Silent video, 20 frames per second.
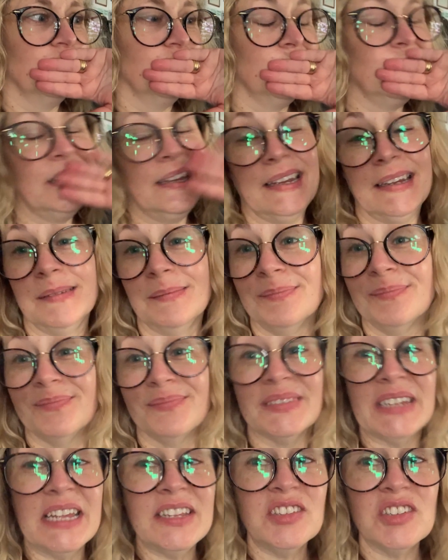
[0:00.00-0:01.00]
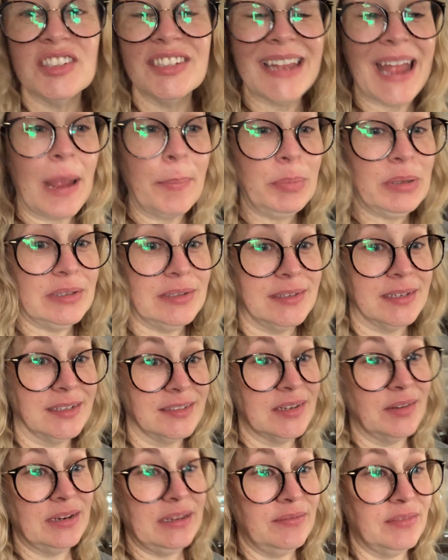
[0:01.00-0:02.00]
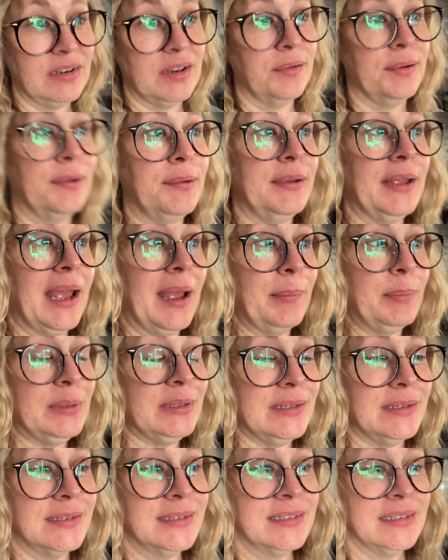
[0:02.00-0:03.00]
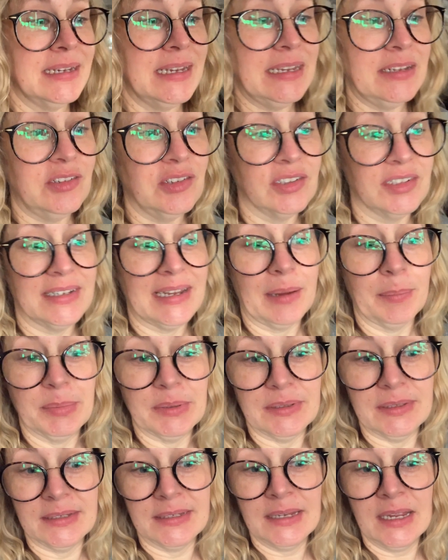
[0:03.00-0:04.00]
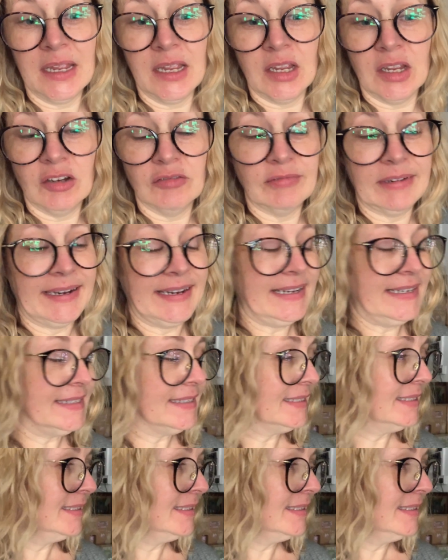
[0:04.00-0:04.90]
yeah it just happens i don't even know how it happens it just happens right